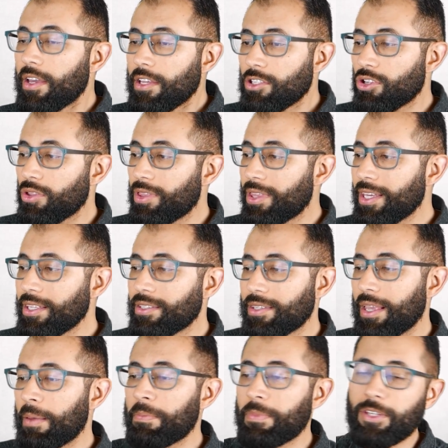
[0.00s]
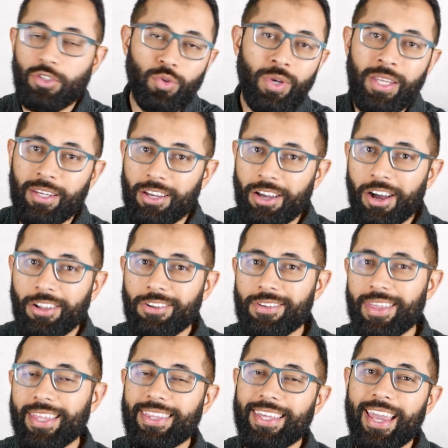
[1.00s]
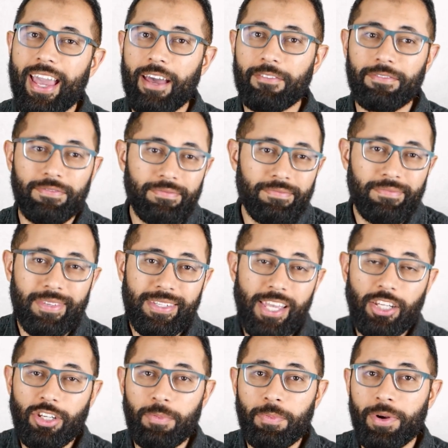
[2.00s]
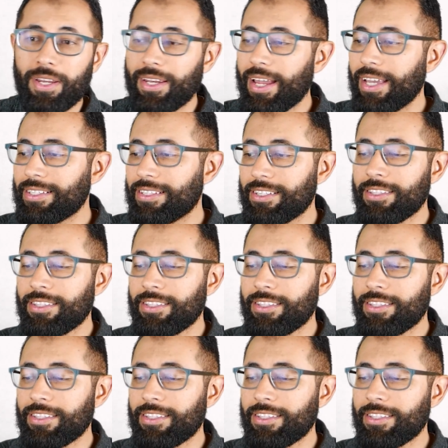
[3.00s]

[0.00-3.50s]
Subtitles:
So this in-between color that they have is actually pretty nice.